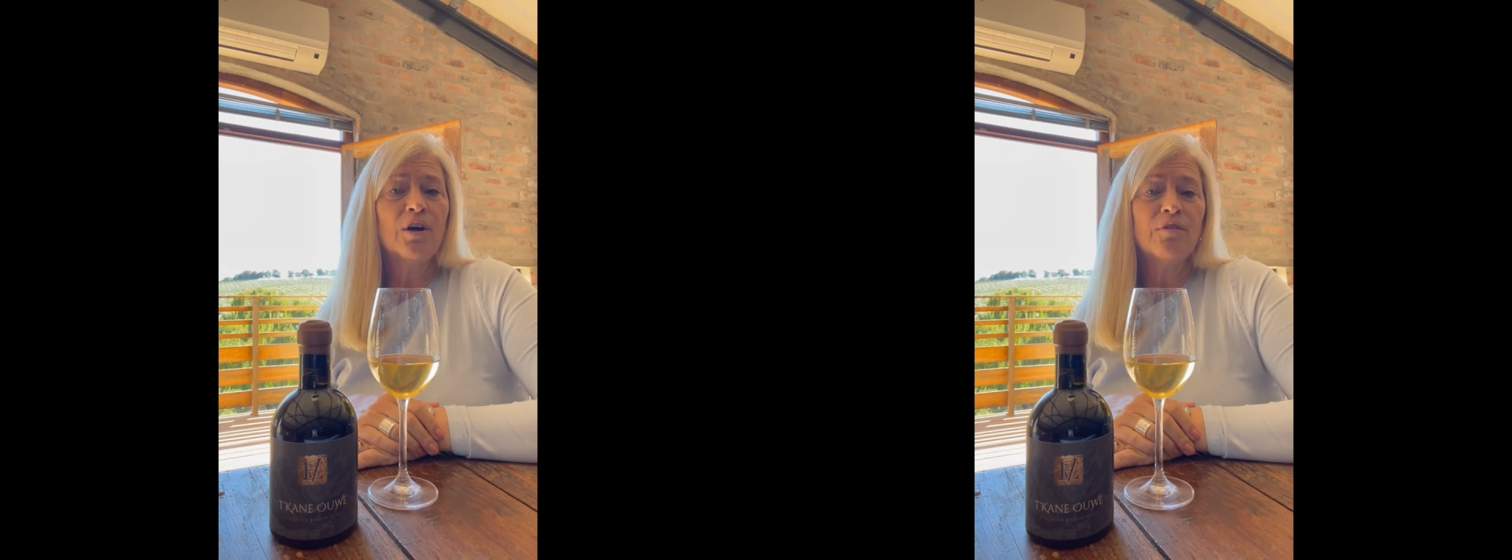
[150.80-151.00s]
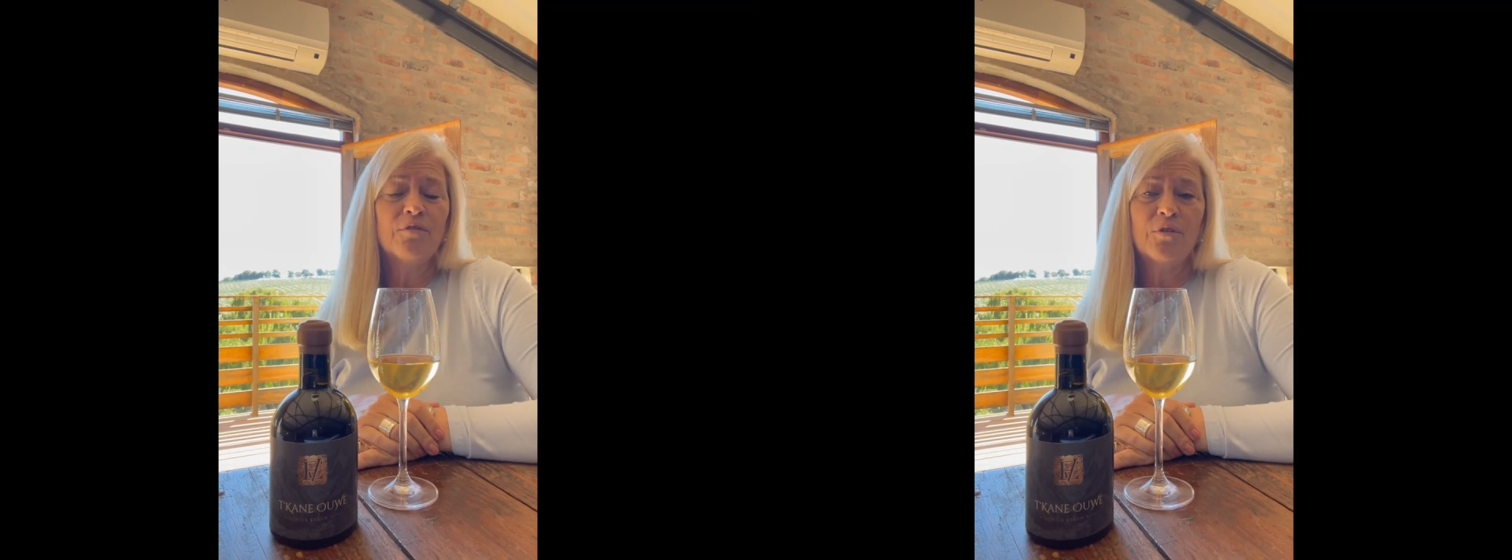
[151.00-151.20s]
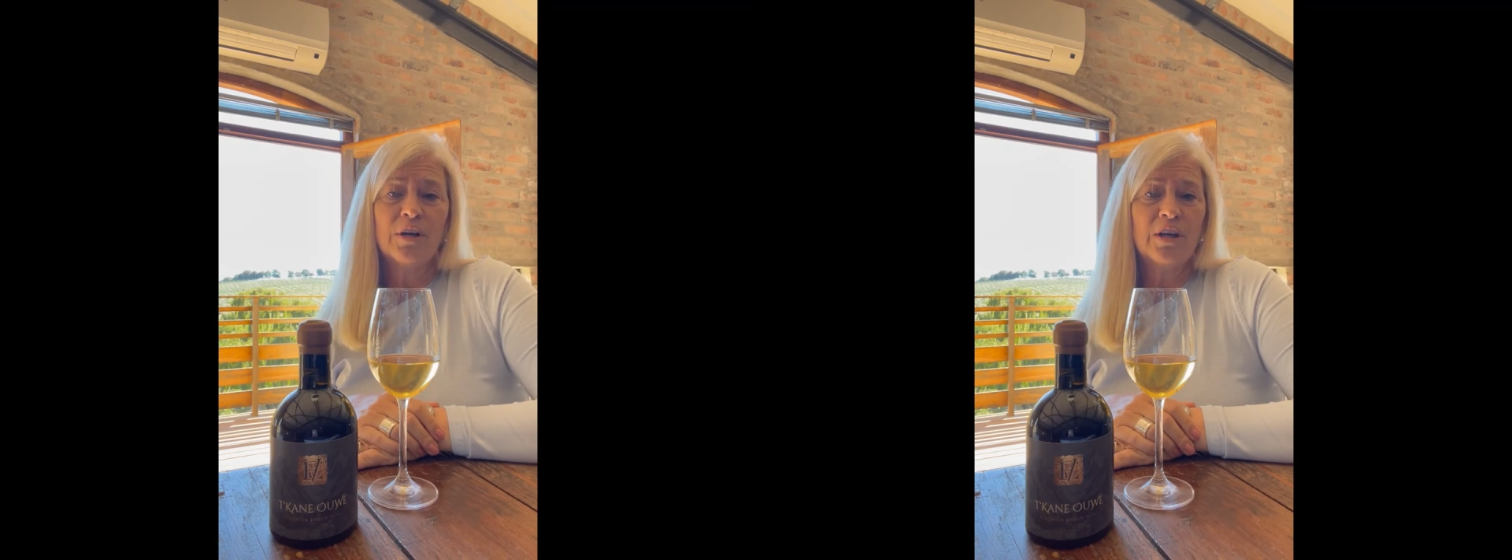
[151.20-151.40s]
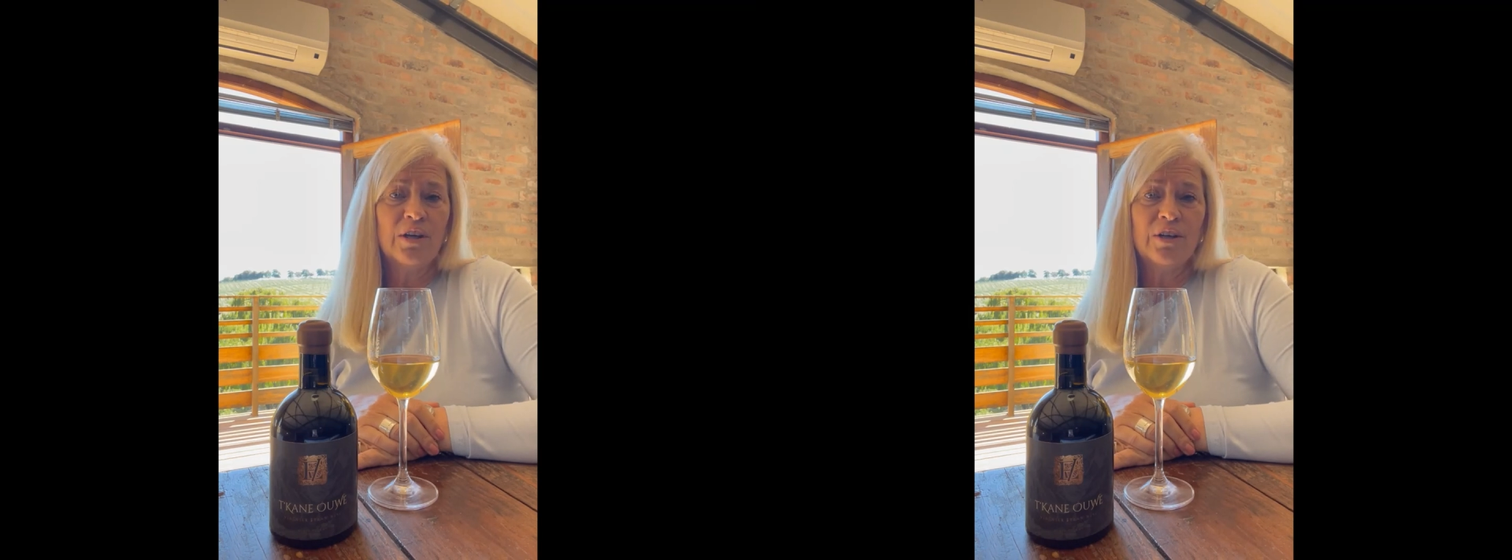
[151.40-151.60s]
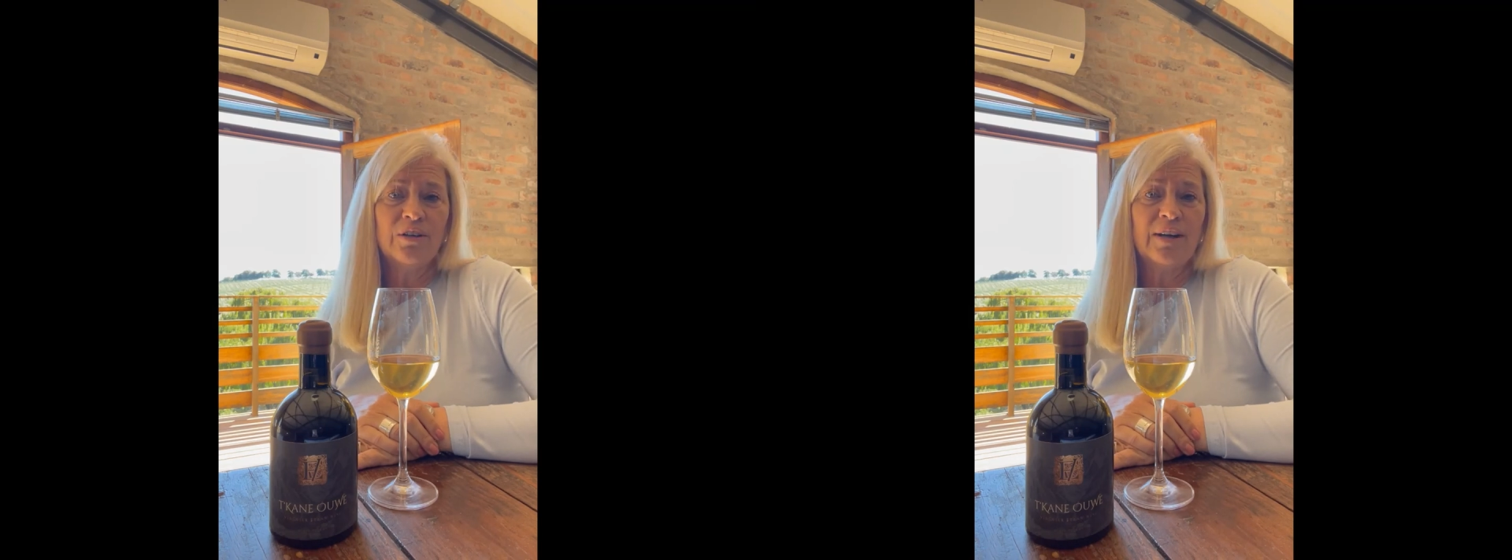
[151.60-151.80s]
for a
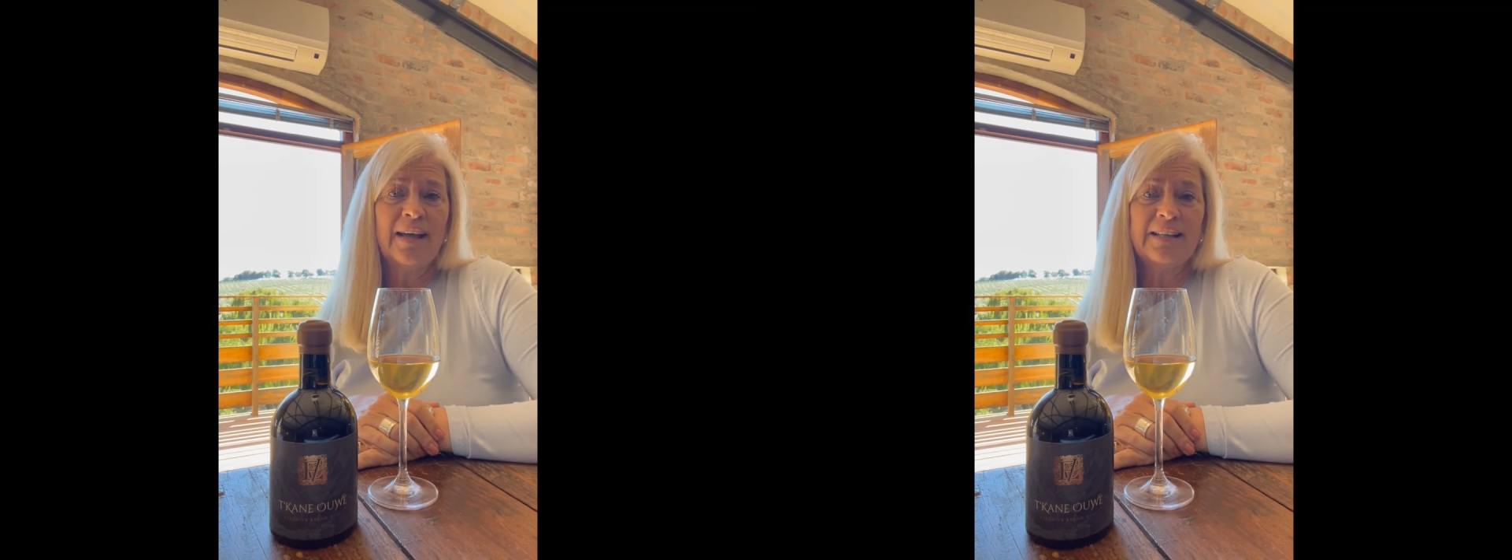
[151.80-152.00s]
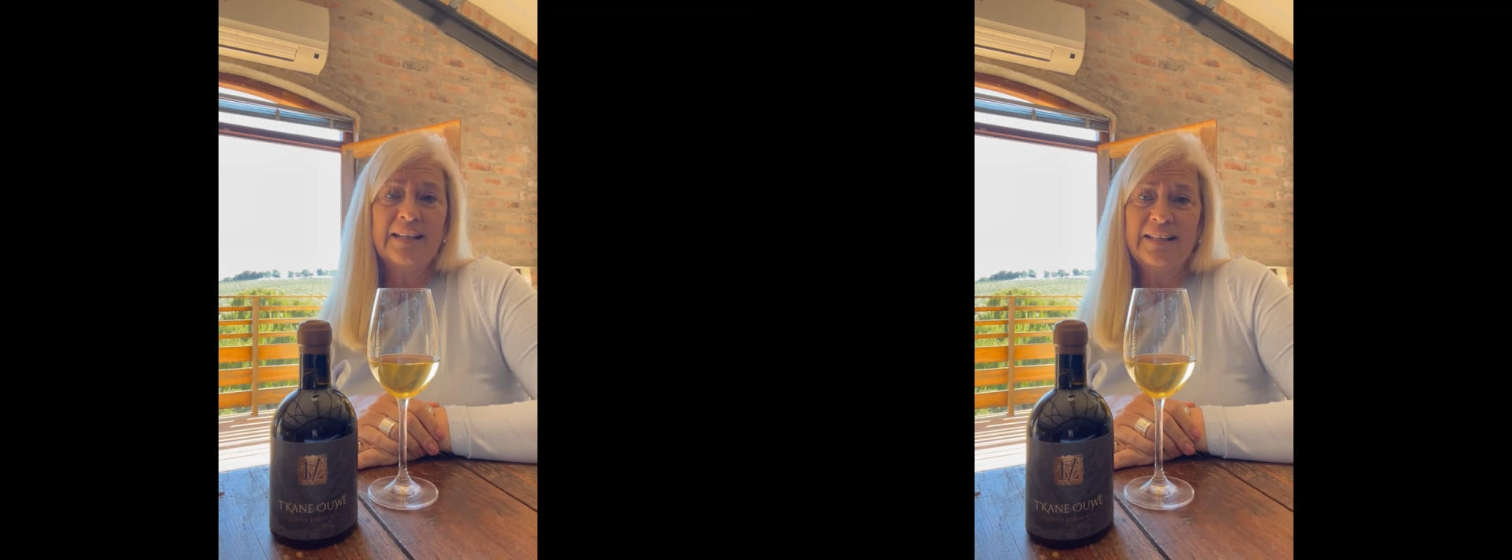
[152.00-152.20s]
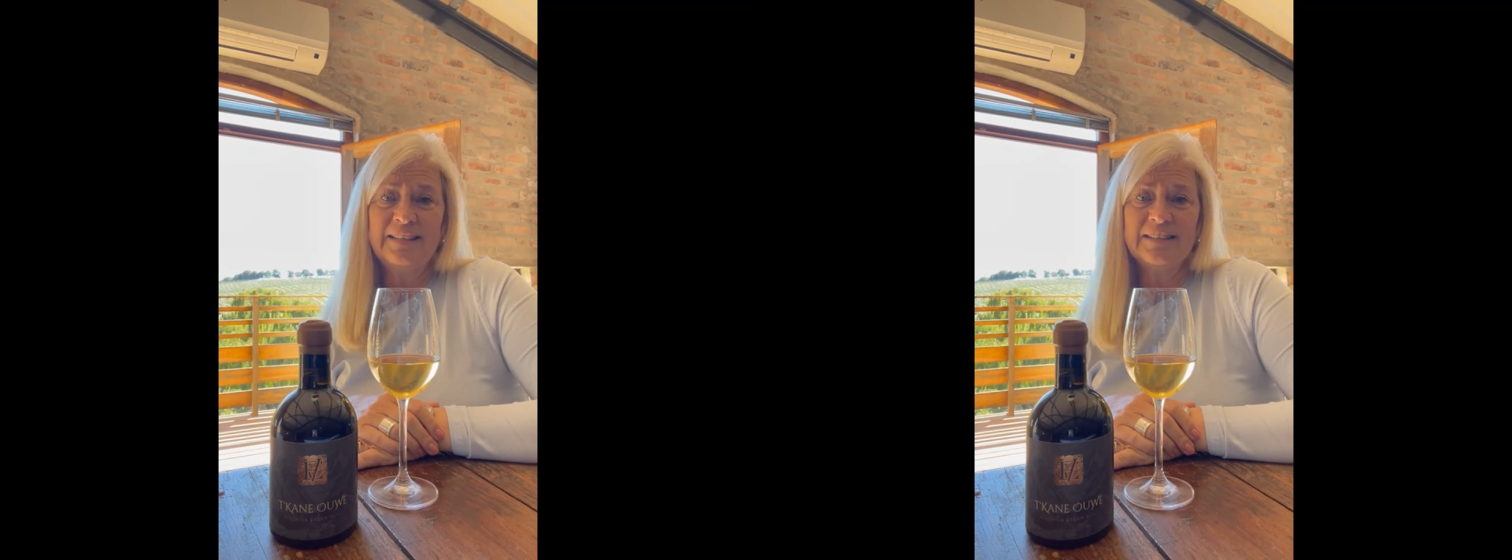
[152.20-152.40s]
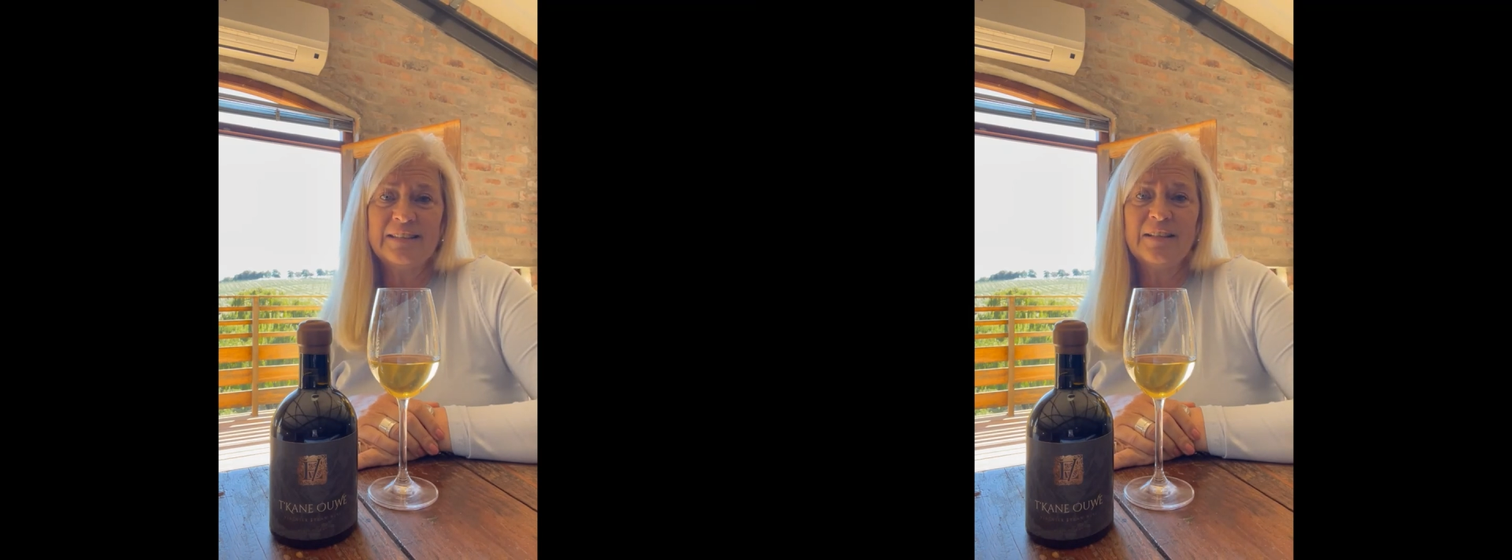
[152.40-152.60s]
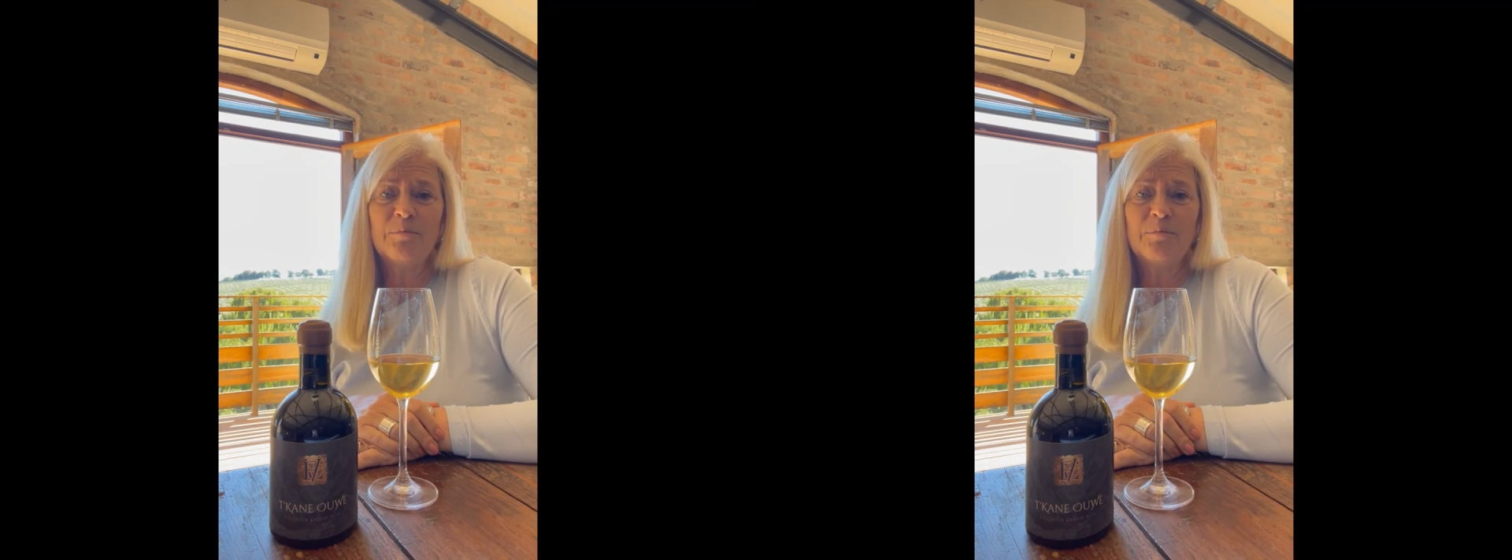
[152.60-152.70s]
year at least